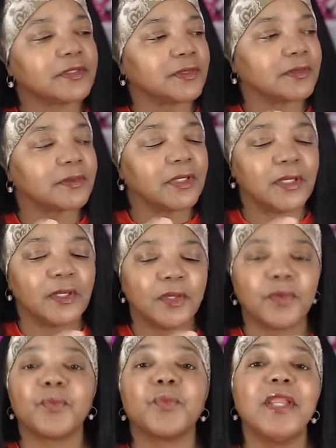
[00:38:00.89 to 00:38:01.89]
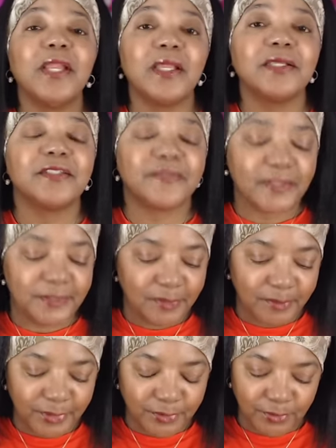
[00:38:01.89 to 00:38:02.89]
So reading is
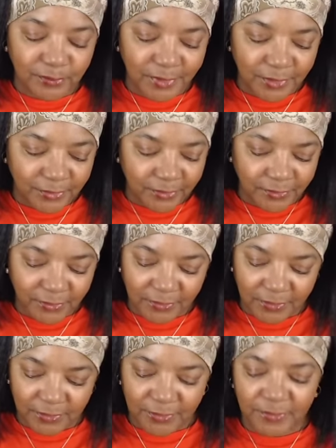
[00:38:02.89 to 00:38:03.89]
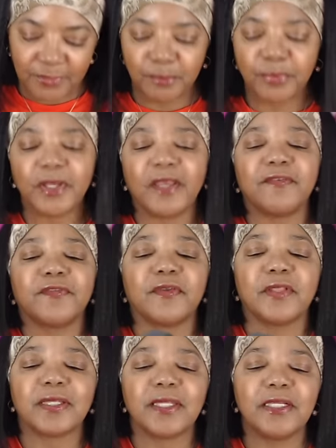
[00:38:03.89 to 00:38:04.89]
fundamental. Read your instructions. But
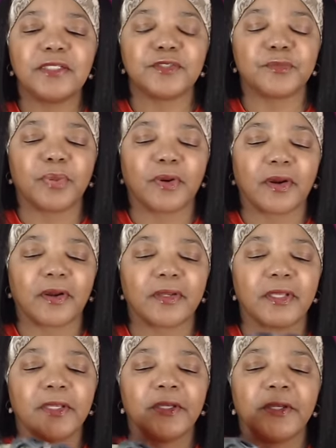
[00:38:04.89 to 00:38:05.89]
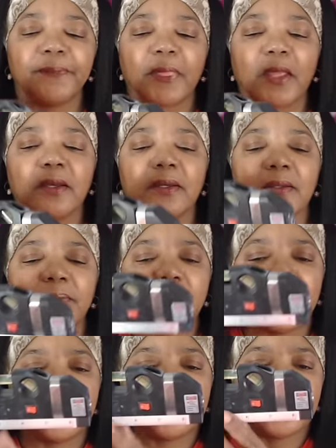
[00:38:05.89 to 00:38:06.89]
for the laser part, um,
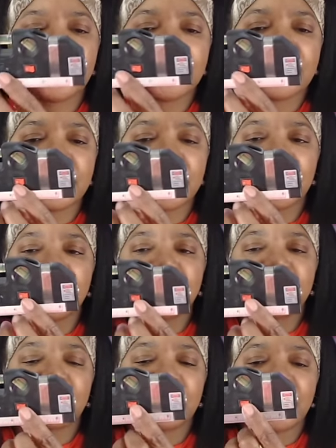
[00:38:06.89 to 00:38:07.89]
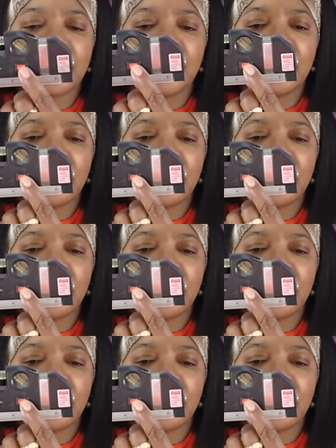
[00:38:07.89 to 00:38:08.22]
it turns on this way.